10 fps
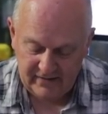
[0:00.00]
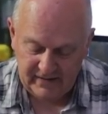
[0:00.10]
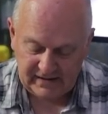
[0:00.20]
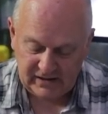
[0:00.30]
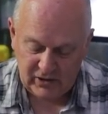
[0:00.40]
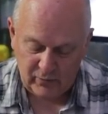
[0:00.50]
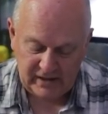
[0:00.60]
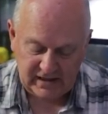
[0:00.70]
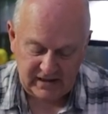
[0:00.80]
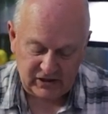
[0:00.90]
this is the
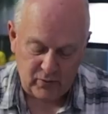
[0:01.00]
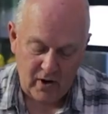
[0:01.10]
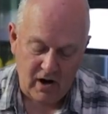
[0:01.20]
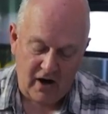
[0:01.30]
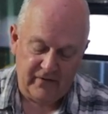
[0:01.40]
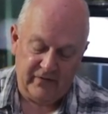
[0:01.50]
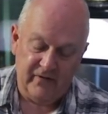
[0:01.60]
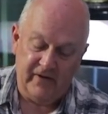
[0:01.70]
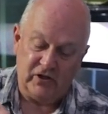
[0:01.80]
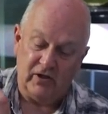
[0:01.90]
reason to square off. If the
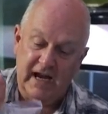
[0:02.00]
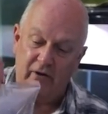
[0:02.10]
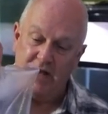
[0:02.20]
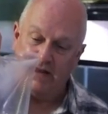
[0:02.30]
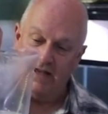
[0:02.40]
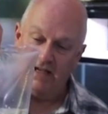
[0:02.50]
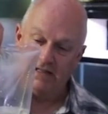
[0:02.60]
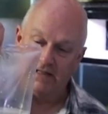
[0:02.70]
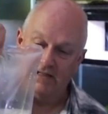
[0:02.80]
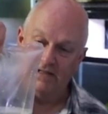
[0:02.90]
fish are down like
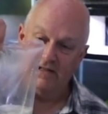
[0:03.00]
this,